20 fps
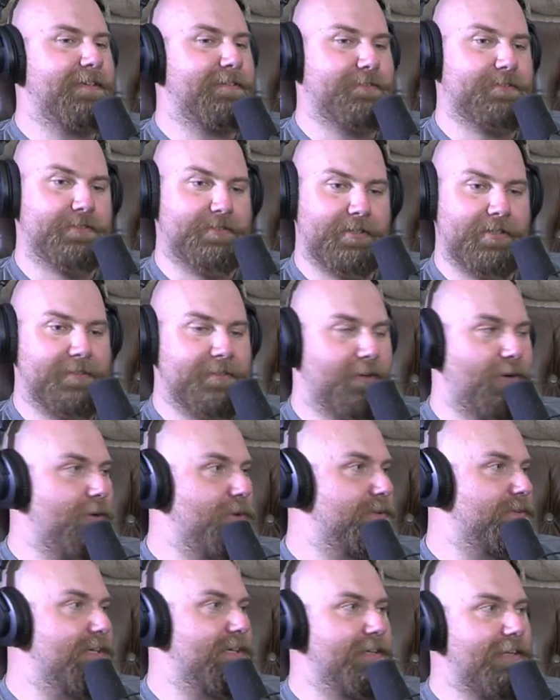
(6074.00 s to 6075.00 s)
And it just shut the
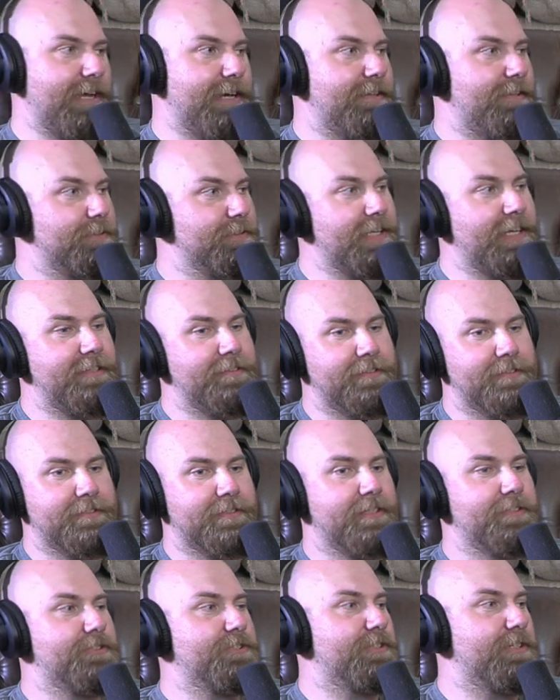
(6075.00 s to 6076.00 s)
whole thing down. Those guys didn't
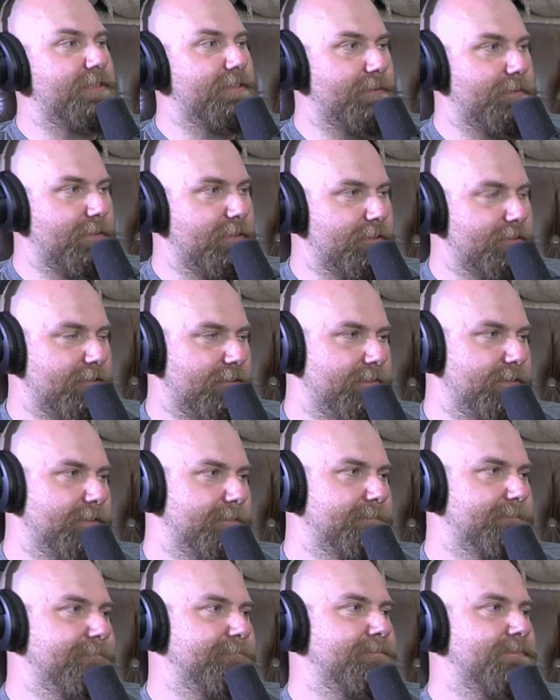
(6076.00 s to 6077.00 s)
say shit the rest of
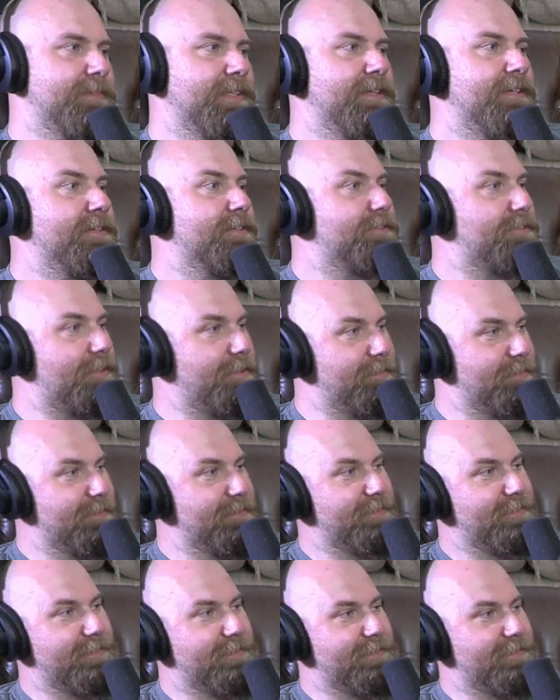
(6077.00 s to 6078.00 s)
it. So,
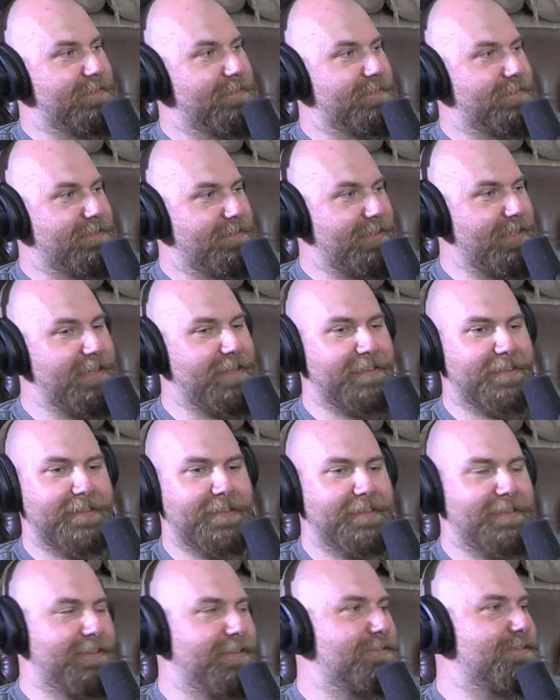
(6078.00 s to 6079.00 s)
yeah,
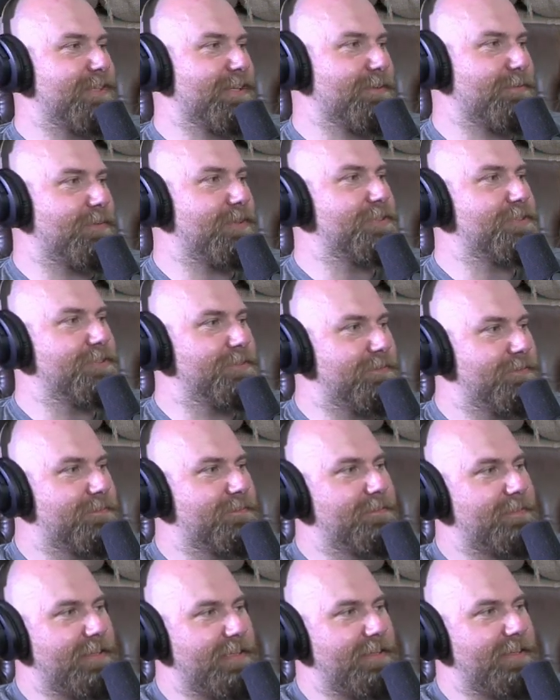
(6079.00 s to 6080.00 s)
it's like once you've...